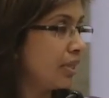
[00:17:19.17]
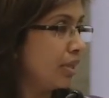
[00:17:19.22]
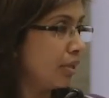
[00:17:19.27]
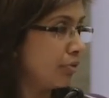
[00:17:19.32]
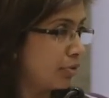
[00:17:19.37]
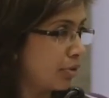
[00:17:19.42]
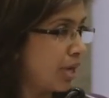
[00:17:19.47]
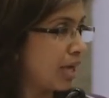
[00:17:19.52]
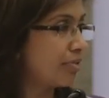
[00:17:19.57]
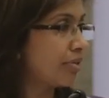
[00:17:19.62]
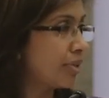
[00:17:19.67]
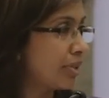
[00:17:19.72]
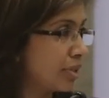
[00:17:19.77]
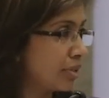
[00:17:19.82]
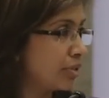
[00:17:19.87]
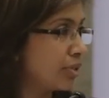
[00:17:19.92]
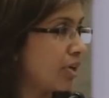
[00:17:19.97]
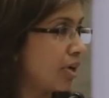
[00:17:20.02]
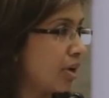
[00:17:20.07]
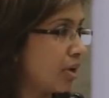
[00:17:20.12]
if you have a
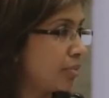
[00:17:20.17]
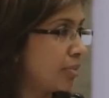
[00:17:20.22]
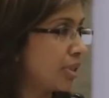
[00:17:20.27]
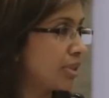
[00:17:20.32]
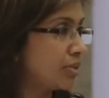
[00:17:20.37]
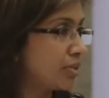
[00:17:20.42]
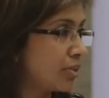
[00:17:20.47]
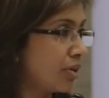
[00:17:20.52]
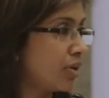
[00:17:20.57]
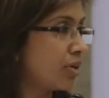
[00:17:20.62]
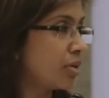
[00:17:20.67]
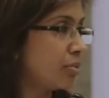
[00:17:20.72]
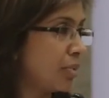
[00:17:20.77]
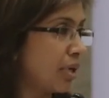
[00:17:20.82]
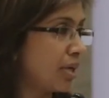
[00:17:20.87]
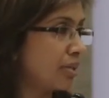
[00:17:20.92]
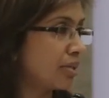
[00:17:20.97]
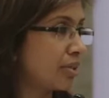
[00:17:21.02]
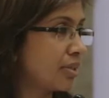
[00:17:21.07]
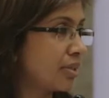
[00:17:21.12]
real job, let's talk
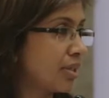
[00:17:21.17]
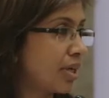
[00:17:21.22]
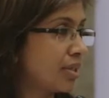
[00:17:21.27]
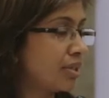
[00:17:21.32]
about it.